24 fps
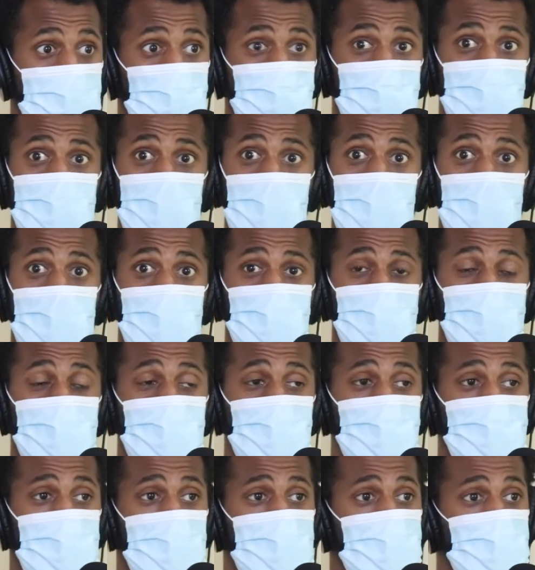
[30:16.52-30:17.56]
you relying for these
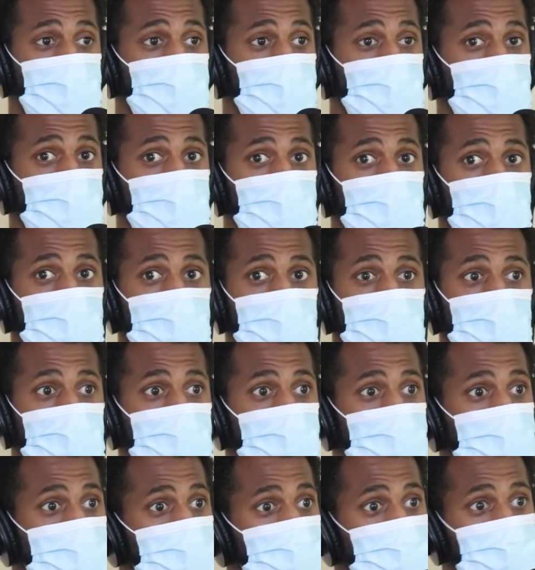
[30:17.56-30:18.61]
people for
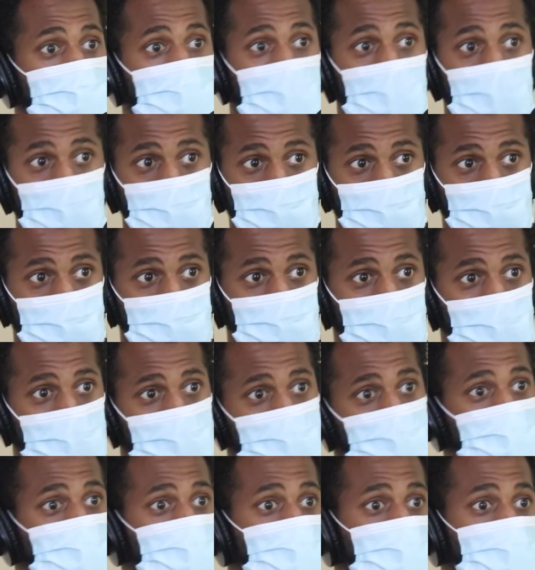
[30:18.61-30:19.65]
marriage
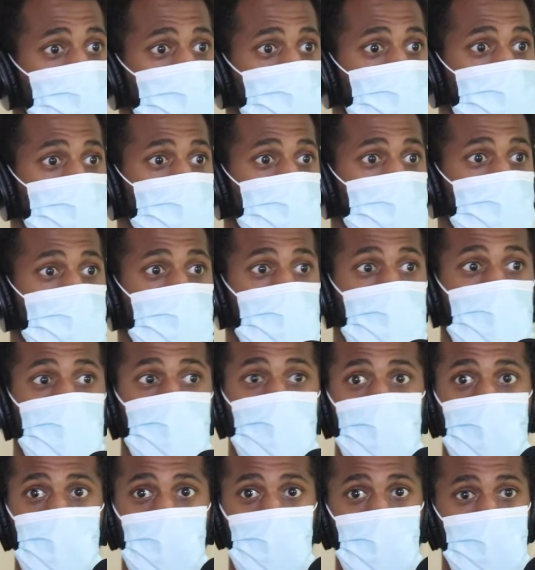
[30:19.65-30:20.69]
advice, how to
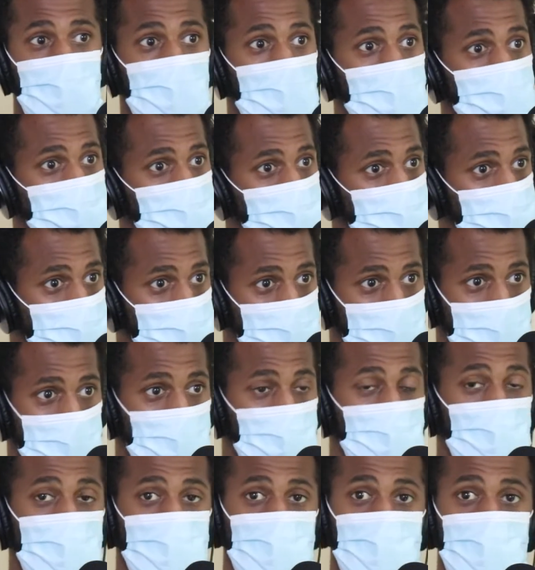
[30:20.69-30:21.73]
go about your day,
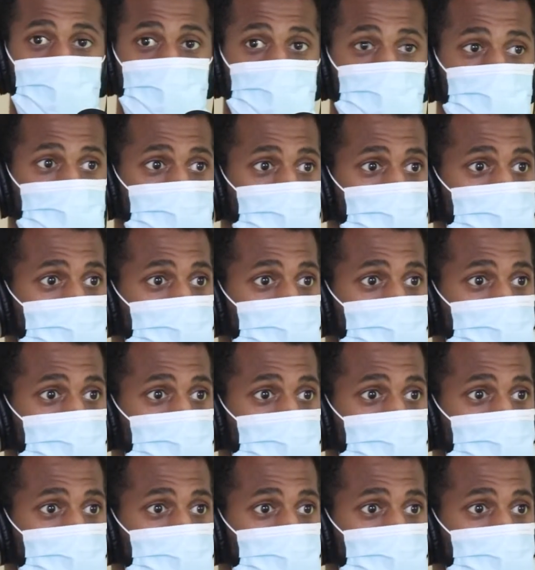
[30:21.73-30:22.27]
what to do.